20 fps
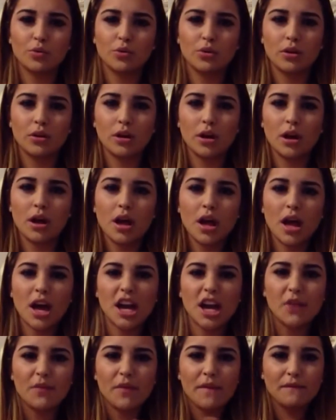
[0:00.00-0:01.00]

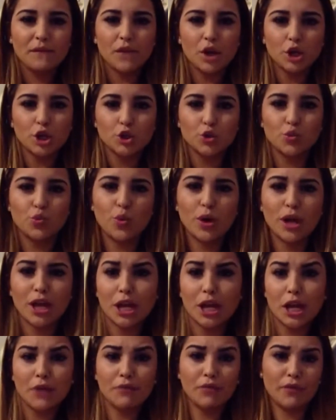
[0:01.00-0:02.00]
I never fucked
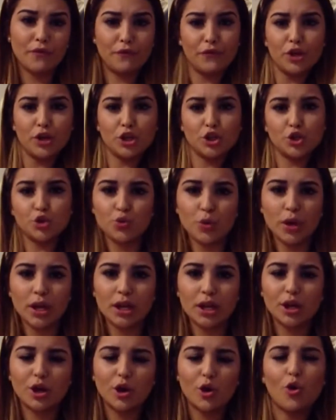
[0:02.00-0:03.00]
Wayne, I never fucked
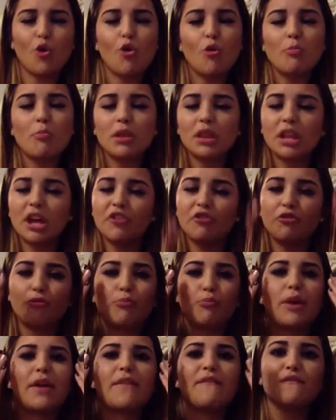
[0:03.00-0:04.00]
Drake. All my life,
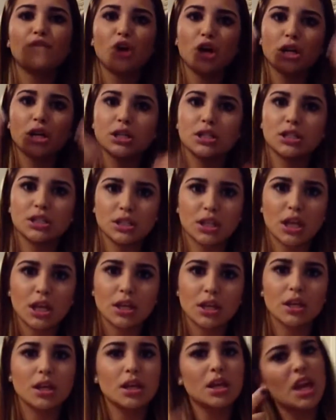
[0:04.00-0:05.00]
man, fuck's
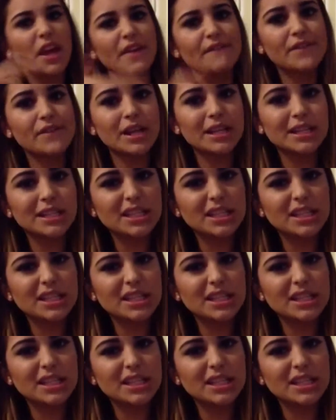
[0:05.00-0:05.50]
sake. If I